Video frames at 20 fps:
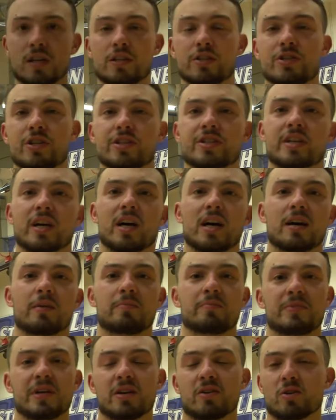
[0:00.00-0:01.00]
Just
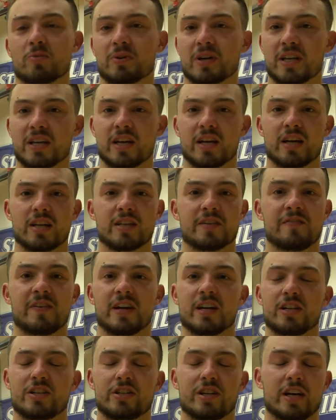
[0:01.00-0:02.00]
being able to play the
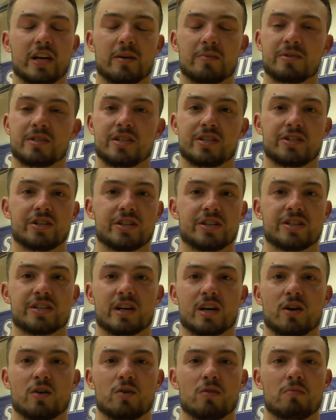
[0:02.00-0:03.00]
defending champs is just
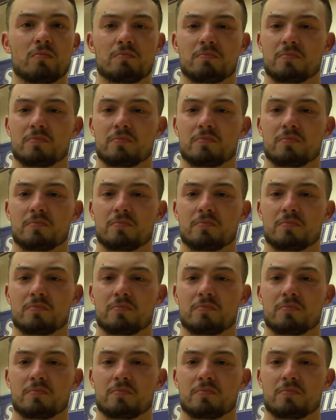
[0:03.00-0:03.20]
an